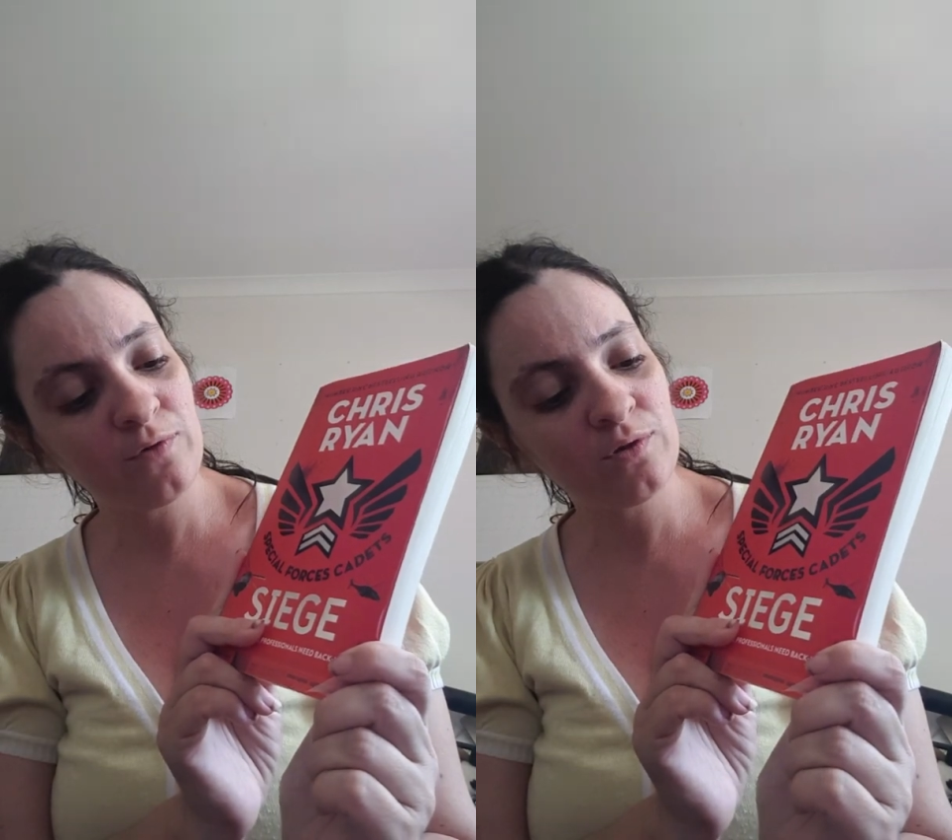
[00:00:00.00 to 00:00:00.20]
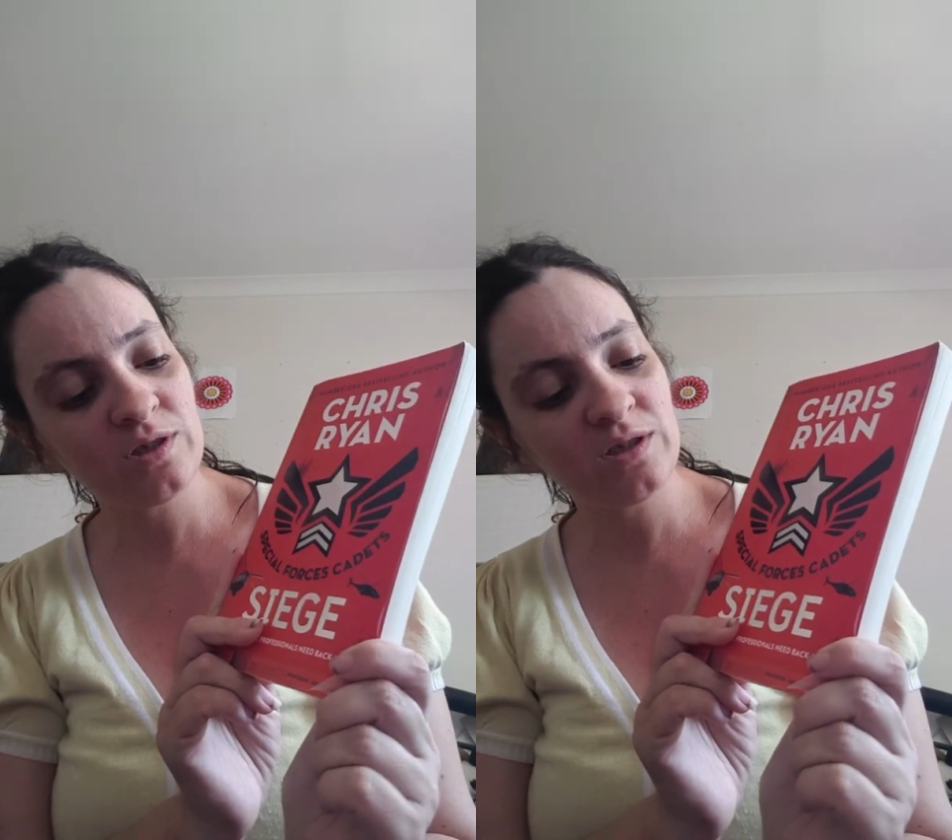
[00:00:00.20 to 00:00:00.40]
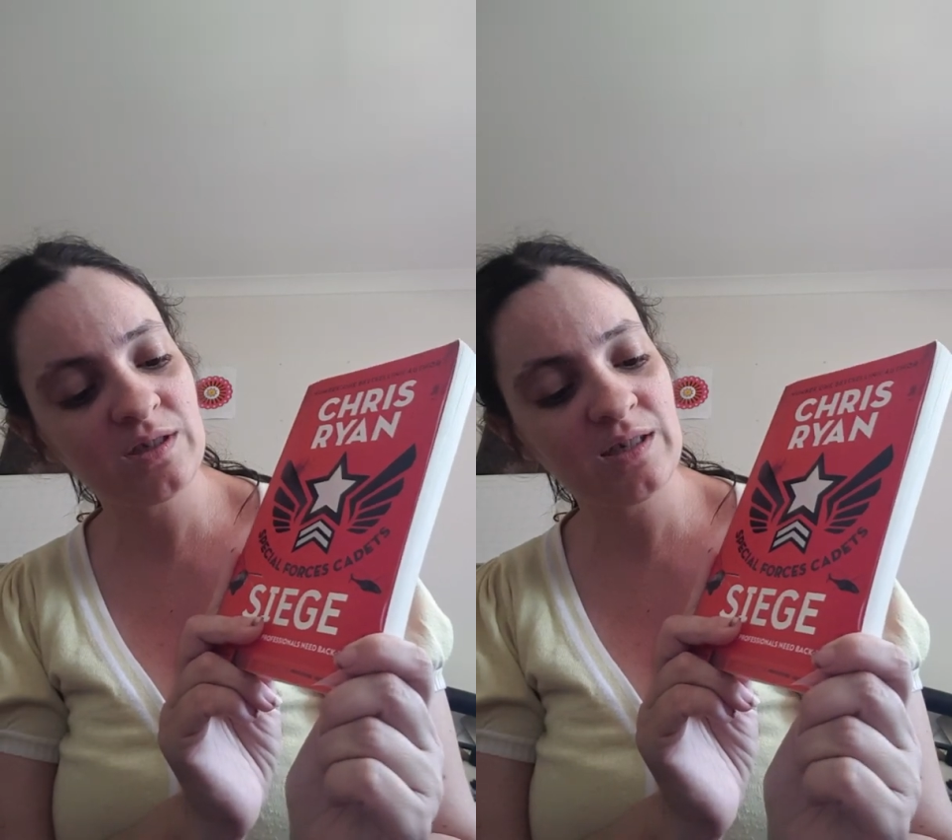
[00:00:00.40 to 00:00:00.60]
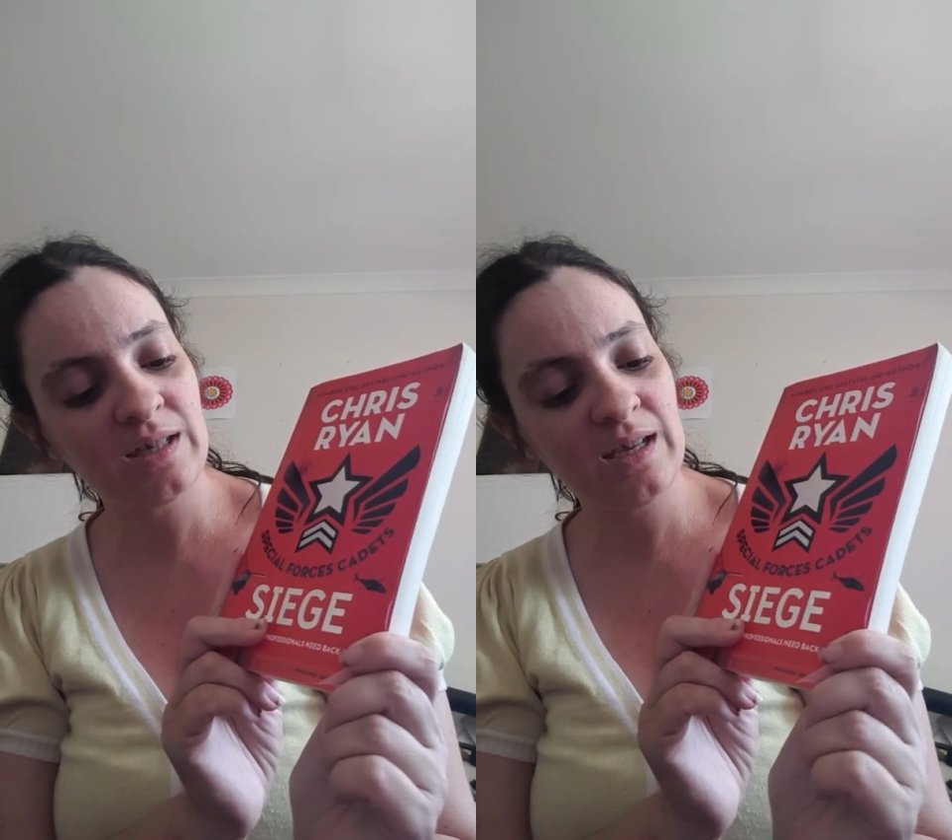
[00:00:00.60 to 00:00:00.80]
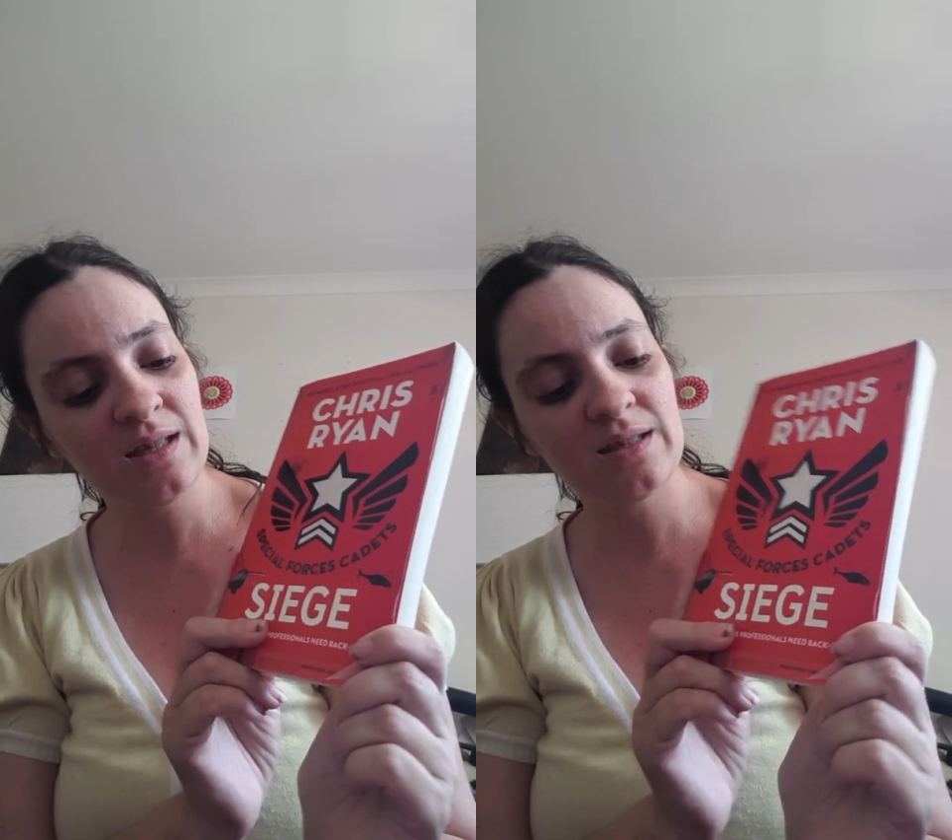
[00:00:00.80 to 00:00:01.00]
Forces
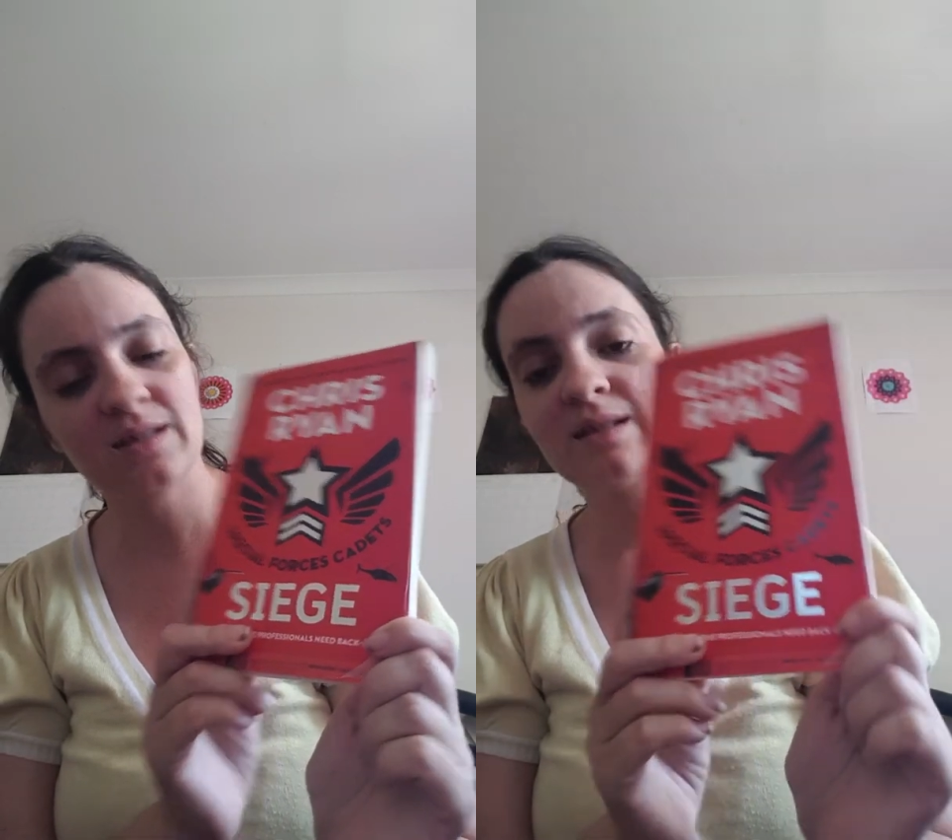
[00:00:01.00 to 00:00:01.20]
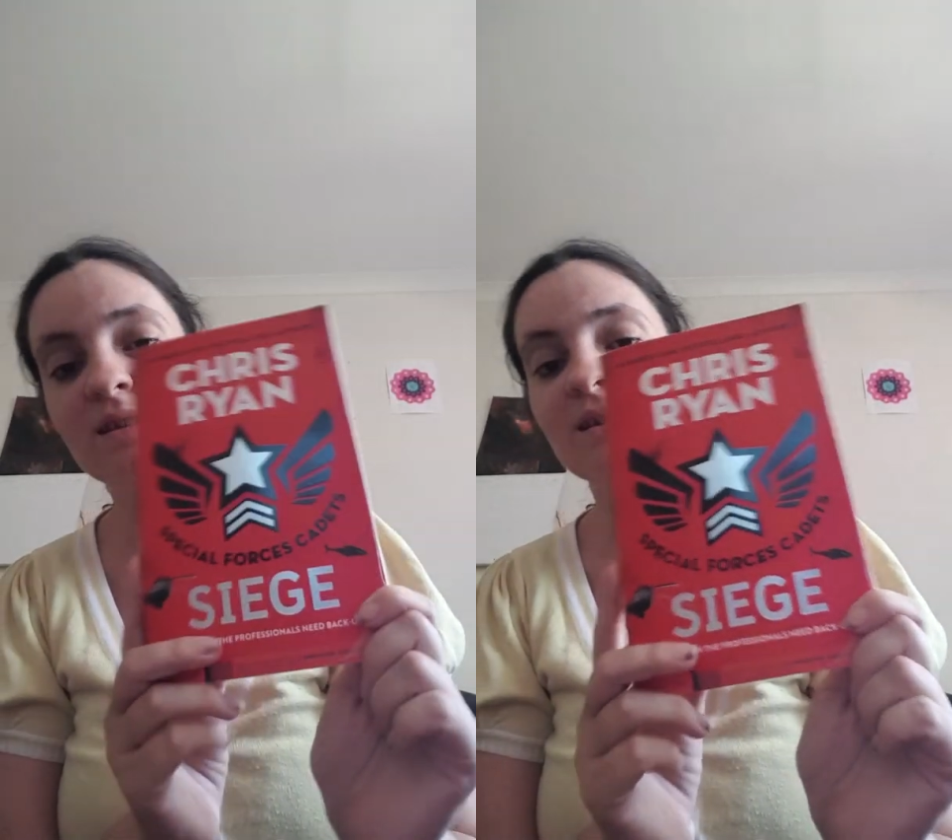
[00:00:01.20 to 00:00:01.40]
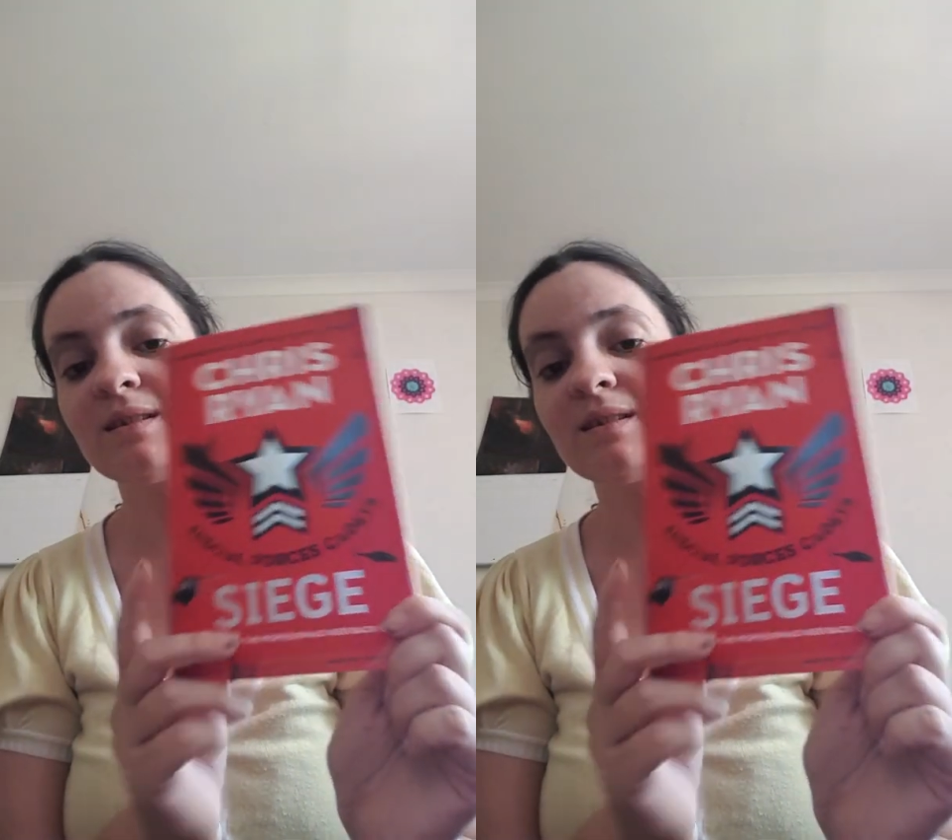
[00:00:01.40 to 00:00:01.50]
Cadets